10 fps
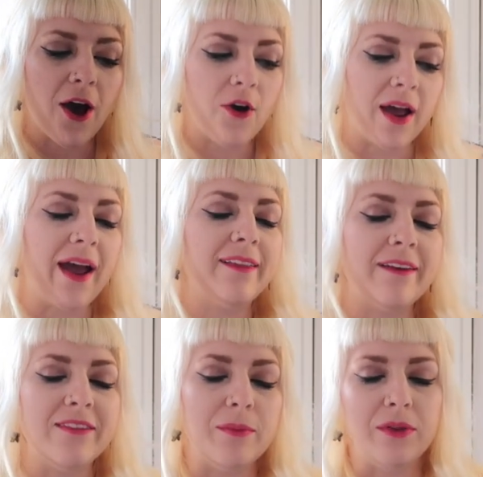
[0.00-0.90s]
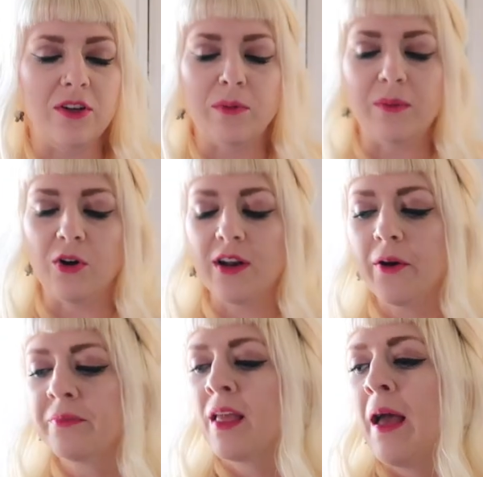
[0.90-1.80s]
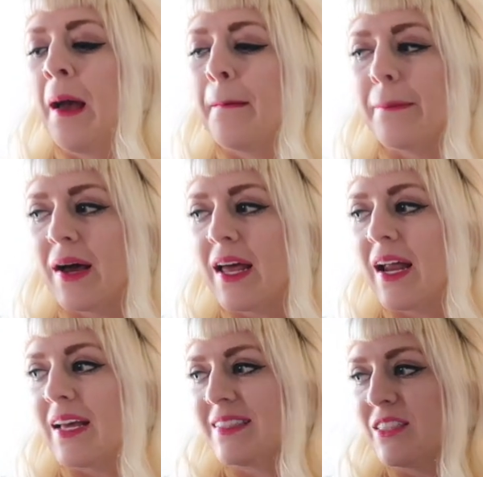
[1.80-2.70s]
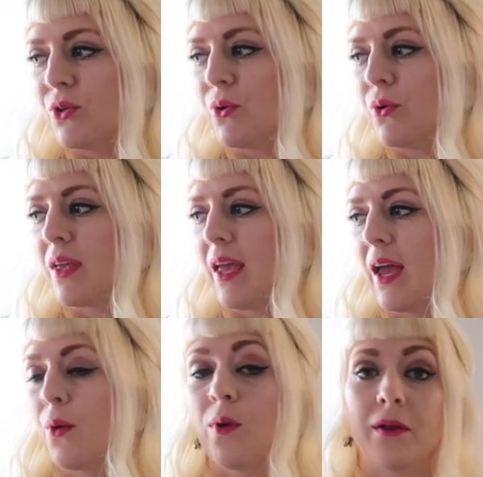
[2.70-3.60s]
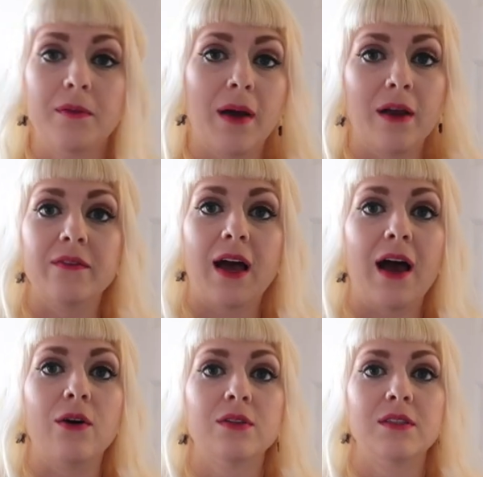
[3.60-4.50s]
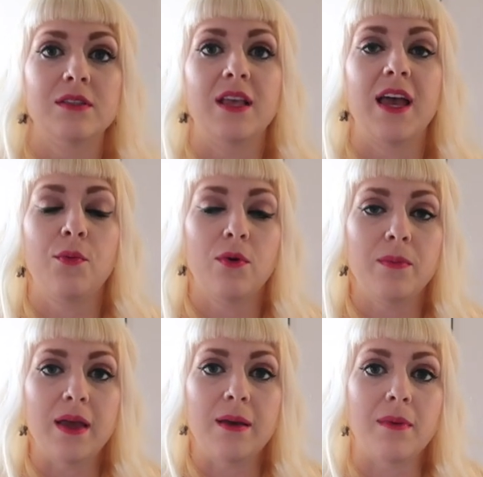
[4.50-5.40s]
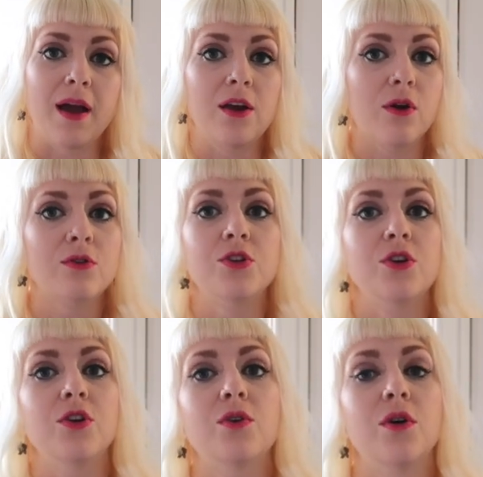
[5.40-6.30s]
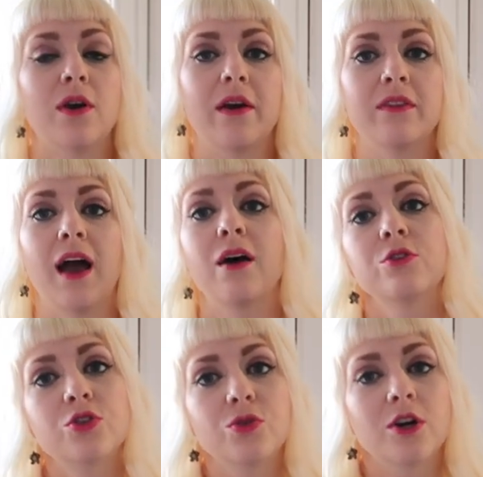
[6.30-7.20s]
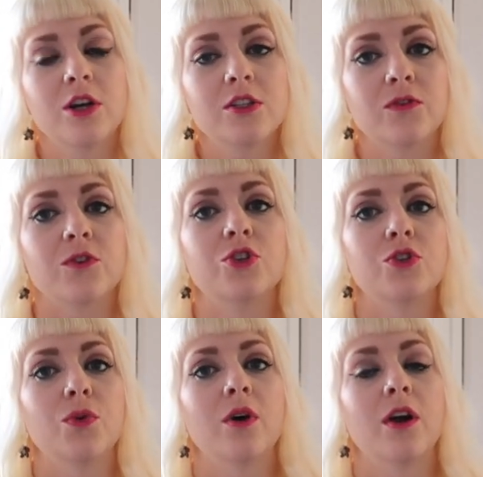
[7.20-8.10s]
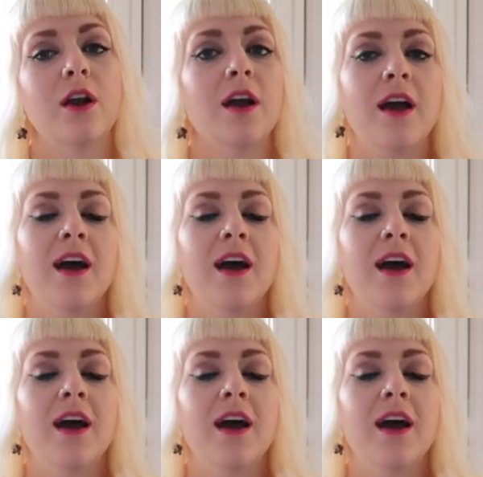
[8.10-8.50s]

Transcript: Okay, I love them a little bit more now, but I still can't wear them out of the house. They will be my go-to around the house shorts for sure.